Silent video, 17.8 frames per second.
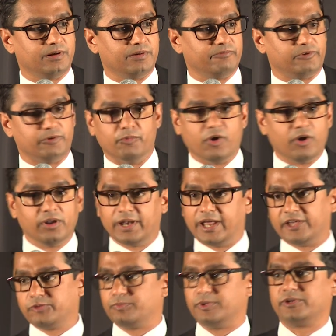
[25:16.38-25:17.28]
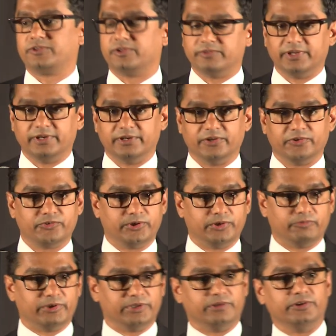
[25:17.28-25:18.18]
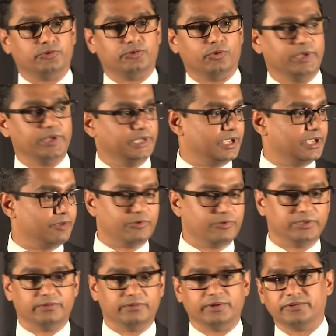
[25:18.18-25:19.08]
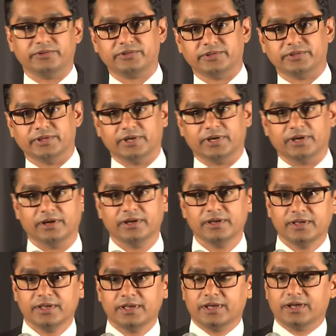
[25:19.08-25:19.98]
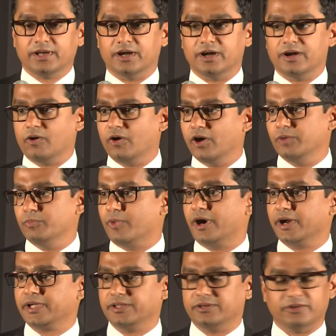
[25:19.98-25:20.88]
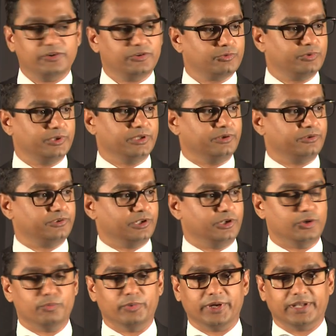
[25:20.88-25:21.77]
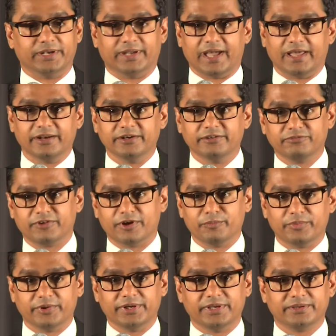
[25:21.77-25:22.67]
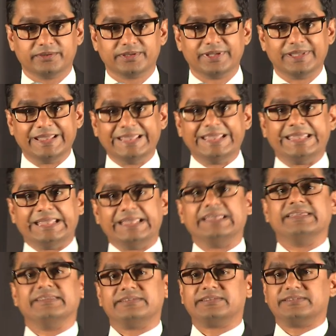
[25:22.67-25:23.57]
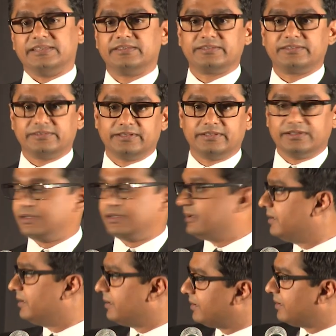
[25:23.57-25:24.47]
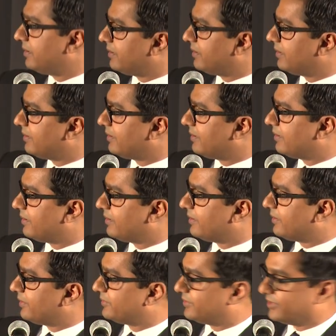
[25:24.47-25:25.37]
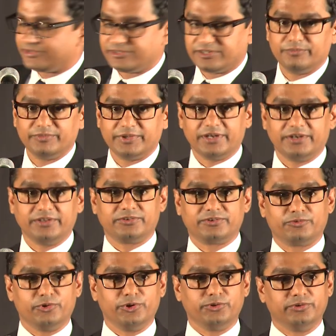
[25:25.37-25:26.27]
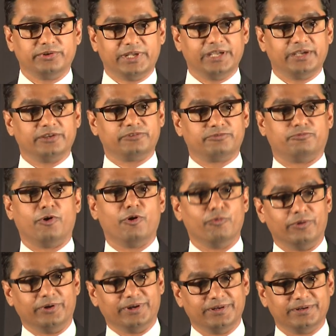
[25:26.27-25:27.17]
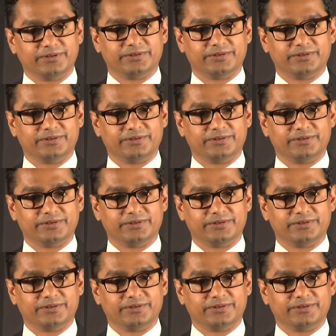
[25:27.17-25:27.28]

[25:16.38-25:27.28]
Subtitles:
from all aspects of the industry, whether it's OEM, whether it's the oil marketers, whether it's the lubricant additive companies, is this the system that is going to take us forward?